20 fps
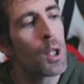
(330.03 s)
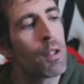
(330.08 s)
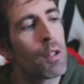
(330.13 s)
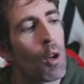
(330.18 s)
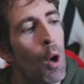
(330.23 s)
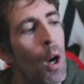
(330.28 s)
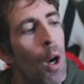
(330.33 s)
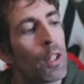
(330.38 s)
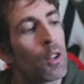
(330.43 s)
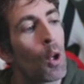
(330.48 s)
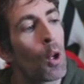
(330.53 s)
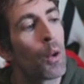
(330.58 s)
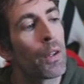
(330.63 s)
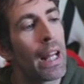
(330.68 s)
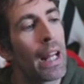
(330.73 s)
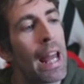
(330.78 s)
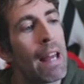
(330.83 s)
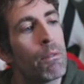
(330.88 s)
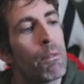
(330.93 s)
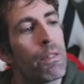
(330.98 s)
got a
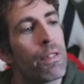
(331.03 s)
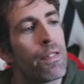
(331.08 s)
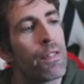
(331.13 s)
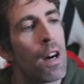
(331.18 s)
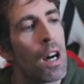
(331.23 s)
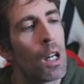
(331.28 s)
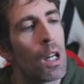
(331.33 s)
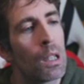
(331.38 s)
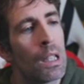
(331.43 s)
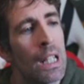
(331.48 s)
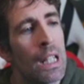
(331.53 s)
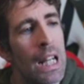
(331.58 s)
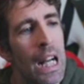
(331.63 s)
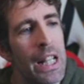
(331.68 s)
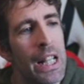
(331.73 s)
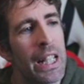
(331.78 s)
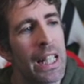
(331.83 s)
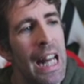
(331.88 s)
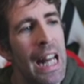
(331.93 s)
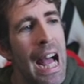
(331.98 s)
.m file, and you
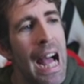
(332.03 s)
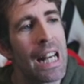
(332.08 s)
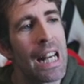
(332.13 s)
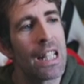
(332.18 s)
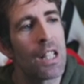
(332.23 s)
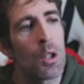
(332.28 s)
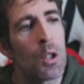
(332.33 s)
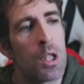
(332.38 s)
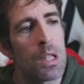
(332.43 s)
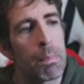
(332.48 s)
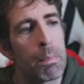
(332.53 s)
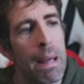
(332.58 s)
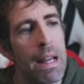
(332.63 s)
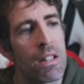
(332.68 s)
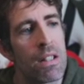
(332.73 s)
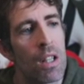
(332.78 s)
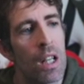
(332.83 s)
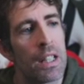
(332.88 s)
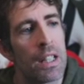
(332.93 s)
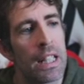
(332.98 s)
can add in your space
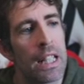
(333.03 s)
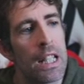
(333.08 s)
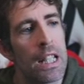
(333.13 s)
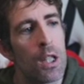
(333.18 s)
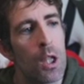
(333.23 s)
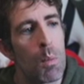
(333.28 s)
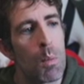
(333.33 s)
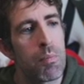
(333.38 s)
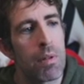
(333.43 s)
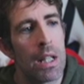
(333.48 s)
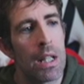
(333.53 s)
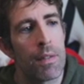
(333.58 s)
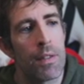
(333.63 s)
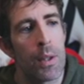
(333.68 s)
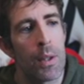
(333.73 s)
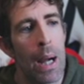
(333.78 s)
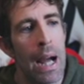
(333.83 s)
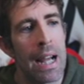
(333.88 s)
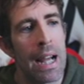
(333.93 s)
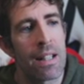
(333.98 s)
ID and your preview
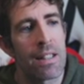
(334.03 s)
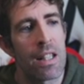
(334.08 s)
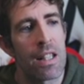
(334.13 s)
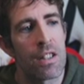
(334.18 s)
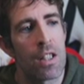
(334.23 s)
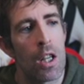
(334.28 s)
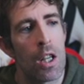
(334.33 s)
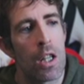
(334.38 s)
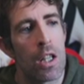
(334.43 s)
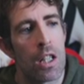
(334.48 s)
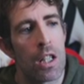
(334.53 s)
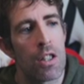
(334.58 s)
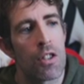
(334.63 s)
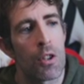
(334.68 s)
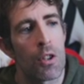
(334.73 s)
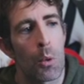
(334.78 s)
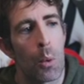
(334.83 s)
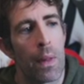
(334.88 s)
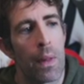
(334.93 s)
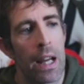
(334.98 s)
access tokens and all
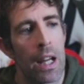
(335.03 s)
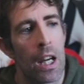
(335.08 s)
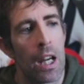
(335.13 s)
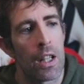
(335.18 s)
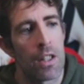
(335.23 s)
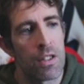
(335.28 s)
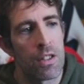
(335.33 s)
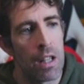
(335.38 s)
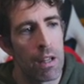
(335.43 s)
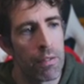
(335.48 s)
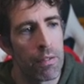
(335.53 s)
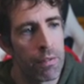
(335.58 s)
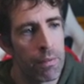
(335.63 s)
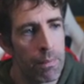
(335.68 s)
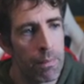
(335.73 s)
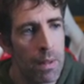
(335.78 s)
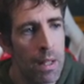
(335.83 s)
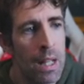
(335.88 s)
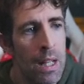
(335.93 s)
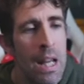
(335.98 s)
that kind of stuff.
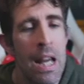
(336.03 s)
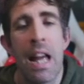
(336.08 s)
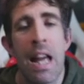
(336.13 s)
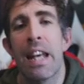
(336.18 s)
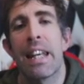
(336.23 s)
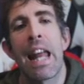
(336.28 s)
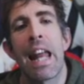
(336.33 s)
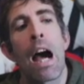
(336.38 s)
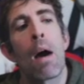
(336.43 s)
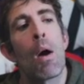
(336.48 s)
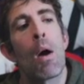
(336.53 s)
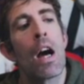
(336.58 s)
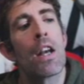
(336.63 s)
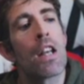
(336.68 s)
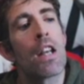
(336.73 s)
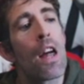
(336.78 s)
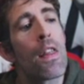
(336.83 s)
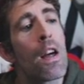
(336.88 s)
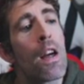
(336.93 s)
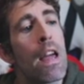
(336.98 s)
Now,
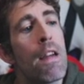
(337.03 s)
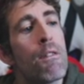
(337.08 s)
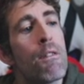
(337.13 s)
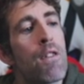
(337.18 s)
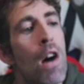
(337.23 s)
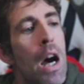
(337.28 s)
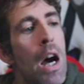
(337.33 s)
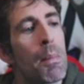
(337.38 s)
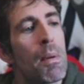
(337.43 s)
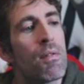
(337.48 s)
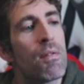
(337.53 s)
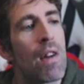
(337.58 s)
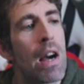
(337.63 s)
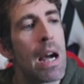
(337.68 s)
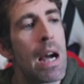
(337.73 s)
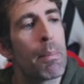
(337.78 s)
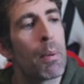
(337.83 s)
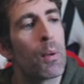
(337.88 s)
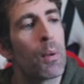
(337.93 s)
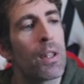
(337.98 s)
another environment
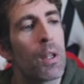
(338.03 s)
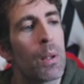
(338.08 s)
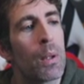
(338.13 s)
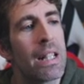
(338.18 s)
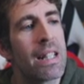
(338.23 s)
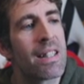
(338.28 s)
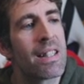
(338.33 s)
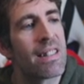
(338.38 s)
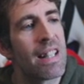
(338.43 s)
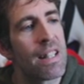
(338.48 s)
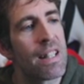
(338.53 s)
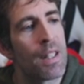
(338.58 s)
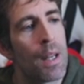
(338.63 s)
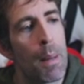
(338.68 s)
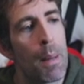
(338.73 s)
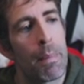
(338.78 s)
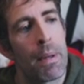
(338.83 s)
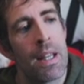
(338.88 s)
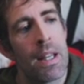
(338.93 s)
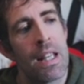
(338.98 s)
variable that you need to set up
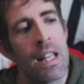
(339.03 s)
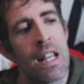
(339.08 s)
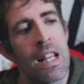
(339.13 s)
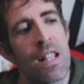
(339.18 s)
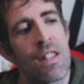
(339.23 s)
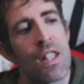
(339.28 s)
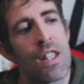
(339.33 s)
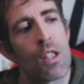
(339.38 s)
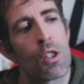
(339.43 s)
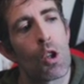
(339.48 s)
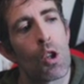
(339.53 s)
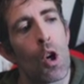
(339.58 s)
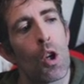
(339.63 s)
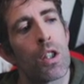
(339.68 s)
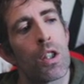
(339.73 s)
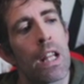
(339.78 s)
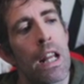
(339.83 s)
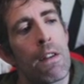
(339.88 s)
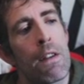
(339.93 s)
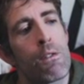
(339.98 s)
is this
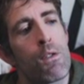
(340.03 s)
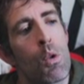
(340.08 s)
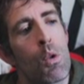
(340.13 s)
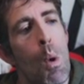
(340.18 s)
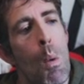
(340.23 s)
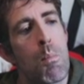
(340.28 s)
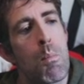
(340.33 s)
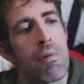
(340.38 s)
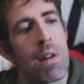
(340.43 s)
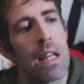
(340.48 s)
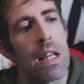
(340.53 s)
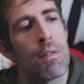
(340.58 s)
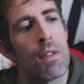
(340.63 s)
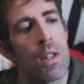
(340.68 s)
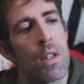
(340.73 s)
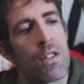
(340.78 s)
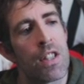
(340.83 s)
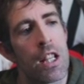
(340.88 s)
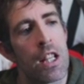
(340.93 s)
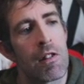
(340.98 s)
Contentful preview
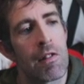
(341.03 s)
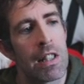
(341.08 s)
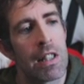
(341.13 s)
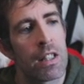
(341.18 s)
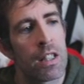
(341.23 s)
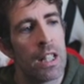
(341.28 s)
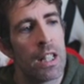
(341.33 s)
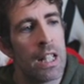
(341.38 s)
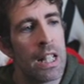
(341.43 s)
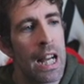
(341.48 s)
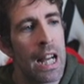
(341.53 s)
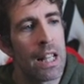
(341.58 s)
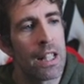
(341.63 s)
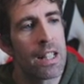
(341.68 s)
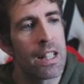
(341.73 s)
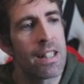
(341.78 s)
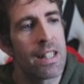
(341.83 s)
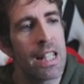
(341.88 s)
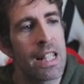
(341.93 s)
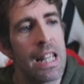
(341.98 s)
secret. And you can
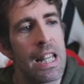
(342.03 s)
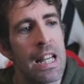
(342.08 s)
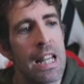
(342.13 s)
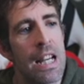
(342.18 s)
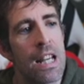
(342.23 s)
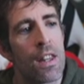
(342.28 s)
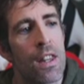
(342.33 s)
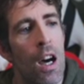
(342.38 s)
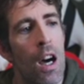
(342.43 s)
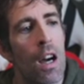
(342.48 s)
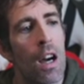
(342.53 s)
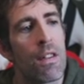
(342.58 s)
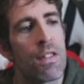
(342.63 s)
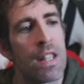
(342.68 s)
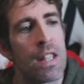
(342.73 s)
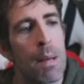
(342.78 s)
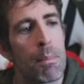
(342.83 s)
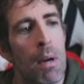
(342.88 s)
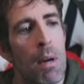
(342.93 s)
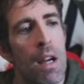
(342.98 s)
see here that I've set
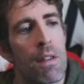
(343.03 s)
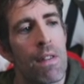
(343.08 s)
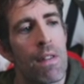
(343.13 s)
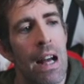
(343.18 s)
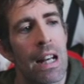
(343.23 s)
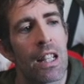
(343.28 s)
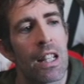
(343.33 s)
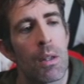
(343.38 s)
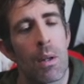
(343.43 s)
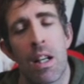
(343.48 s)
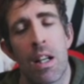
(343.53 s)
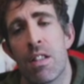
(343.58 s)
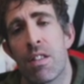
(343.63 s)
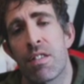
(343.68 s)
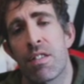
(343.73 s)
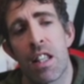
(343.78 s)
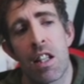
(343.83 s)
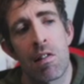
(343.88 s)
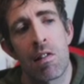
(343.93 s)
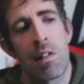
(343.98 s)
my value as
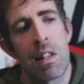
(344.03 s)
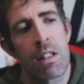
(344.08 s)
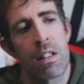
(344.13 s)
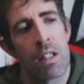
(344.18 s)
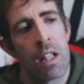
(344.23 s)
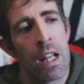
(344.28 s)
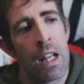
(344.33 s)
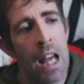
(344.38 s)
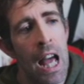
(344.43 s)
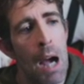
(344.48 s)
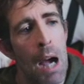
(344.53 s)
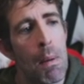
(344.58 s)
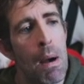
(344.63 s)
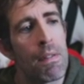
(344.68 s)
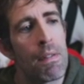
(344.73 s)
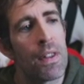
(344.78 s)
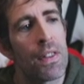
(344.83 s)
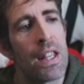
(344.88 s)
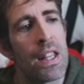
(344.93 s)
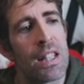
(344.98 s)
secret. However,
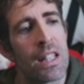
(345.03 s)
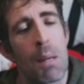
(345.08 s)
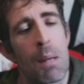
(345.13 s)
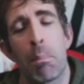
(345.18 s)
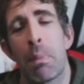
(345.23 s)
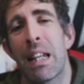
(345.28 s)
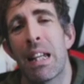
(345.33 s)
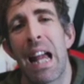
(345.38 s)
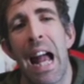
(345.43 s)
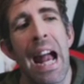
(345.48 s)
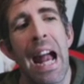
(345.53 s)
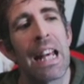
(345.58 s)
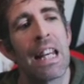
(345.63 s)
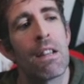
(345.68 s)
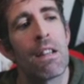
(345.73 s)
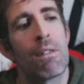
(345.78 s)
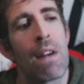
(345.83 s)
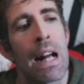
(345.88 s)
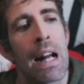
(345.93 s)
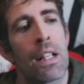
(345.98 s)
this can be any
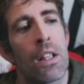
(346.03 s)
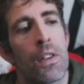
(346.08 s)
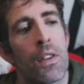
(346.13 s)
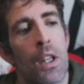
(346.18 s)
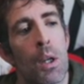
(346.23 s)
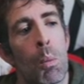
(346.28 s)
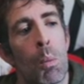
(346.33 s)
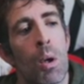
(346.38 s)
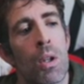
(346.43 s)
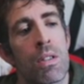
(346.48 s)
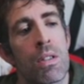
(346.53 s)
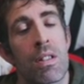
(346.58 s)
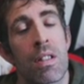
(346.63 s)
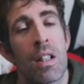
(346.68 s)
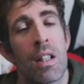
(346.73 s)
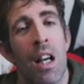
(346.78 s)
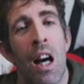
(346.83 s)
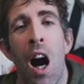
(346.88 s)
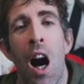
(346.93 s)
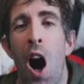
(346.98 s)
value that you want.
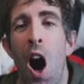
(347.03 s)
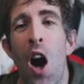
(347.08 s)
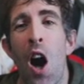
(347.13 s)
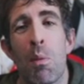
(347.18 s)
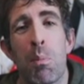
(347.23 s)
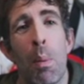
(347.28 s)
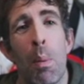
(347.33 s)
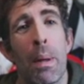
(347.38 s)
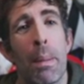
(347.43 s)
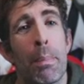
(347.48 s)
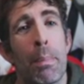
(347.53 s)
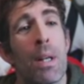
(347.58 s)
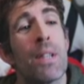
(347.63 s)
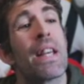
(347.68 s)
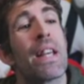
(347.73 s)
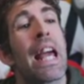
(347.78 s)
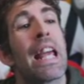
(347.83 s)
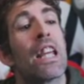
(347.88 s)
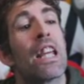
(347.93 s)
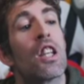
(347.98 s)
I'd probably put
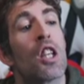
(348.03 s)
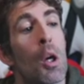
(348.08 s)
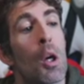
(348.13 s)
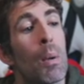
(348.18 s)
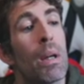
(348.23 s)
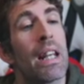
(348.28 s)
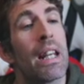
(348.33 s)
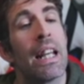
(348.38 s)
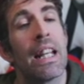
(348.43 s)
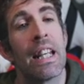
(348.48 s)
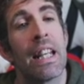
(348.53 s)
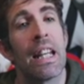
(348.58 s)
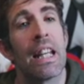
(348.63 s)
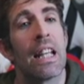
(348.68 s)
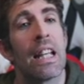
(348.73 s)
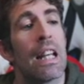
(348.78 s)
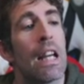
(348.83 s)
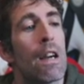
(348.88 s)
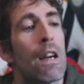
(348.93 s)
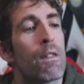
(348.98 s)
a GUID in here
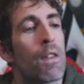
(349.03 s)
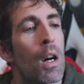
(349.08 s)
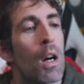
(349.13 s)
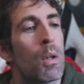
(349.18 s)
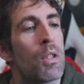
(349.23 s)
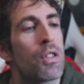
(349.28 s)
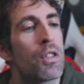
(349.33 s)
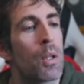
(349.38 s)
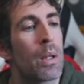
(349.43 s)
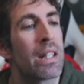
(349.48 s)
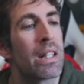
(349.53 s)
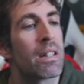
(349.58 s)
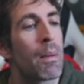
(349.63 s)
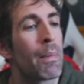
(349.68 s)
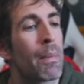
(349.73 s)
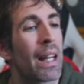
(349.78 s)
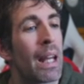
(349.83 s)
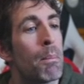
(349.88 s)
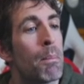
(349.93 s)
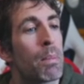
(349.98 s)
if I was doing something
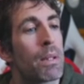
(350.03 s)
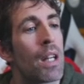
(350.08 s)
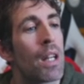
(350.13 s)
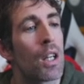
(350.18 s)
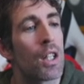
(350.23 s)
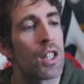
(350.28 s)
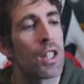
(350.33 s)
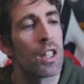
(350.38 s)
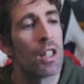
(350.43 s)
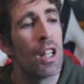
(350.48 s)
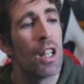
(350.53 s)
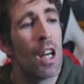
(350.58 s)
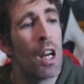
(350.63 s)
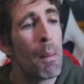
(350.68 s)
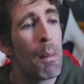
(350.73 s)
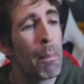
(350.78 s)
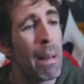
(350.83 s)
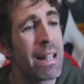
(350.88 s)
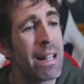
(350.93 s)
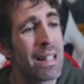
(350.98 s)
in production,
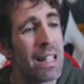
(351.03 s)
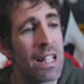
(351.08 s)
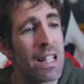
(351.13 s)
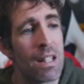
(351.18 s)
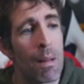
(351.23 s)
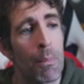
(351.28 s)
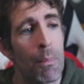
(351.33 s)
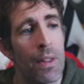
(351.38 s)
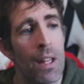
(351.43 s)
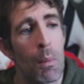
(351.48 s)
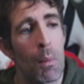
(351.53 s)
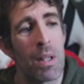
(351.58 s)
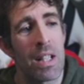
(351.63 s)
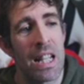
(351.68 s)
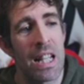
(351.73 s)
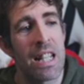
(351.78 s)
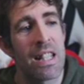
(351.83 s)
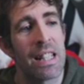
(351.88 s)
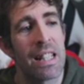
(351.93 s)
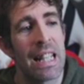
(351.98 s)
basically something which
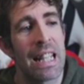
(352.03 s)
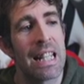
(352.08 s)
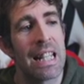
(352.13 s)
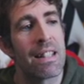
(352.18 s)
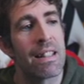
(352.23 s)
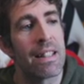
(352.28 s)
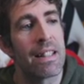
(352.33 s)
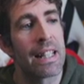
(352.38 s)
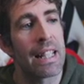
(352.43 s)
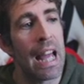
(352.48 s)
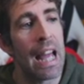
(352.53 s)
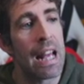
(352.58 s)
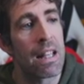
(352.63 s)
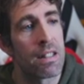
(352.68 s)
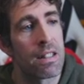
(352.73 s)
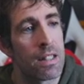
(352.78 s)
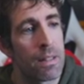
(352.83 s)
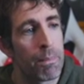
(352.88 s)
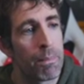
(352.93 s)
isn't easy to guess.